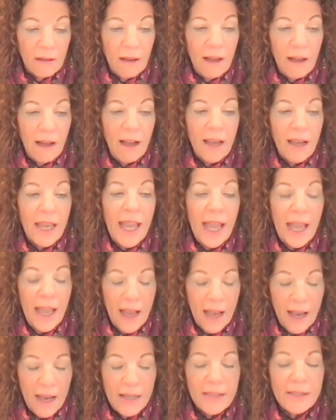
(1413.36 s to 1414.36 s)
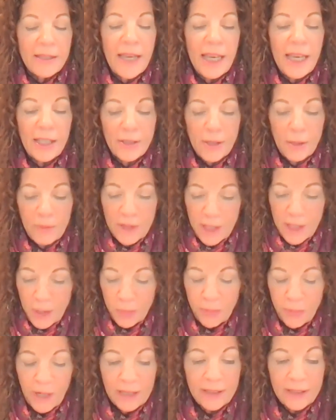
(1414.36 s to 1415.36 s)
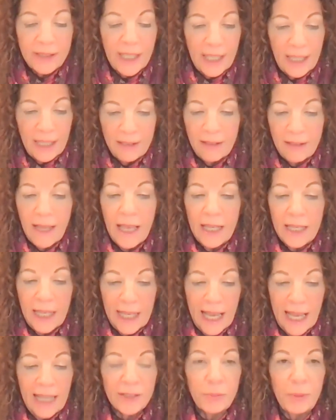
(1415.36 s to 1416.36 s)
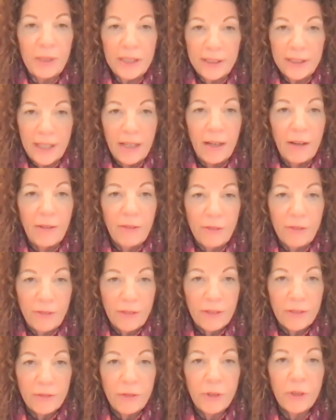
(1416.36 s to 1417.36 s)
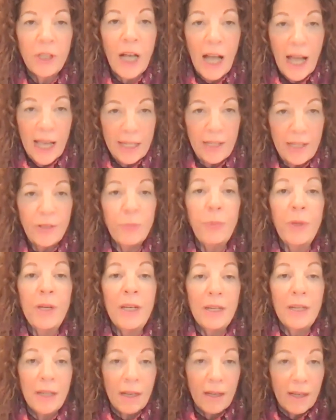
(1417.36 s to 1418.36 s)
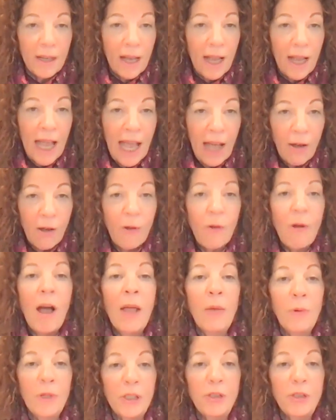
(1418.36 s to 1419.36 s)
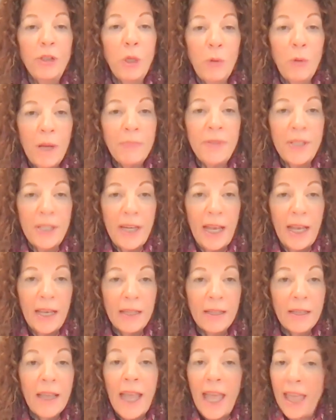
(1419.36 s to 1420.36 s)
I take some deep breaths in and I ask myself for guidance, but how I want to show up today.